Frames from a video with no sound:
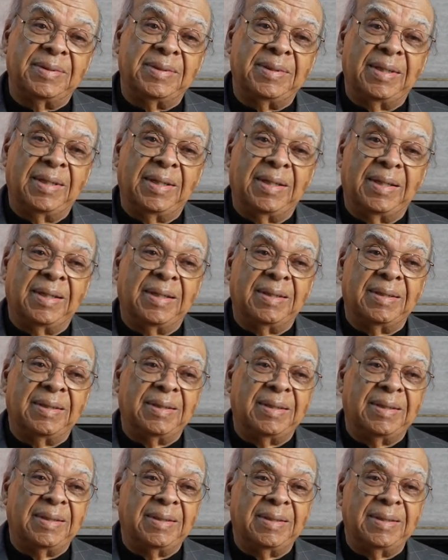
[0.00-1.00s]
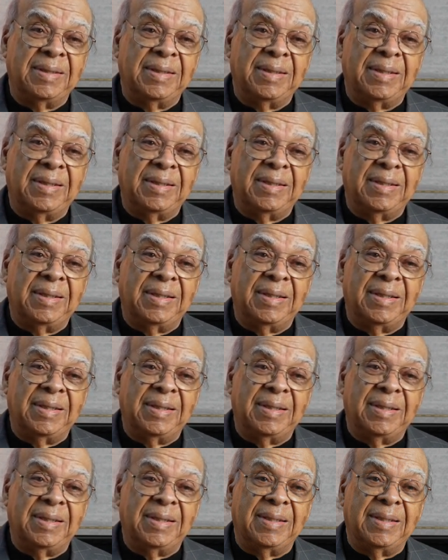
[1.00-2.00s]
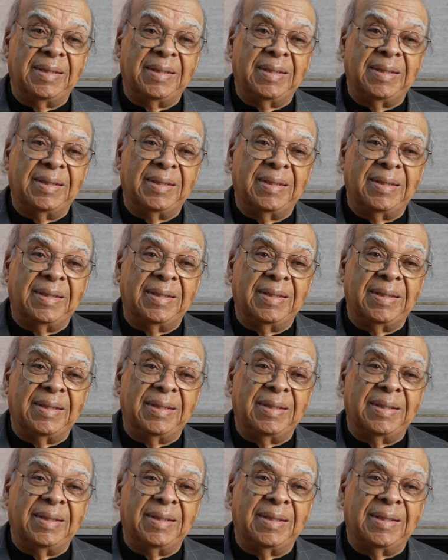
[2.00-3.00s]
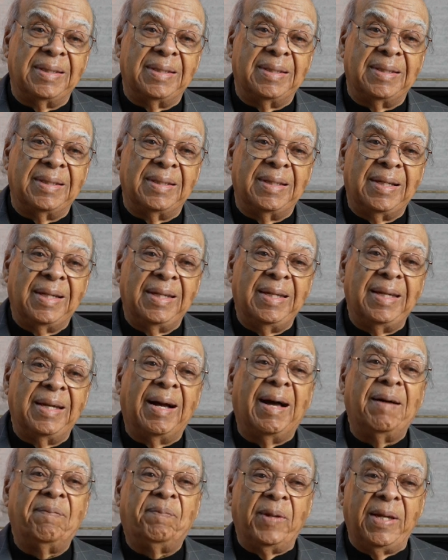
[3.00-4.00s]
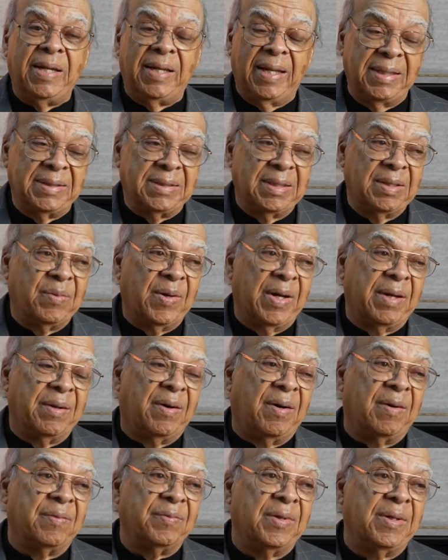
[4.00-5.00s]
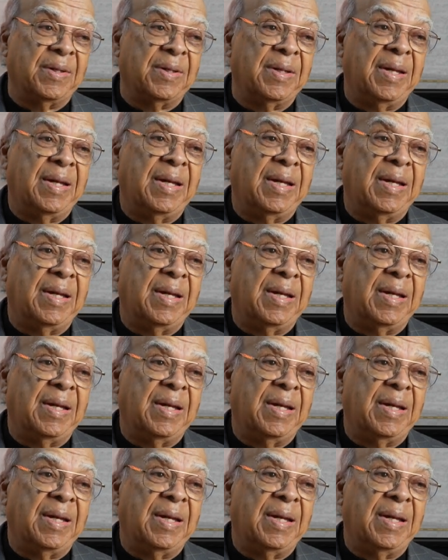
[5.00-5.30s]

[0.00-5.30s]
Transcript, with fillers: Uh, what, do you, uh, what do you play in the city? Do you go out to Langston? Yeah, I play Langston quite often.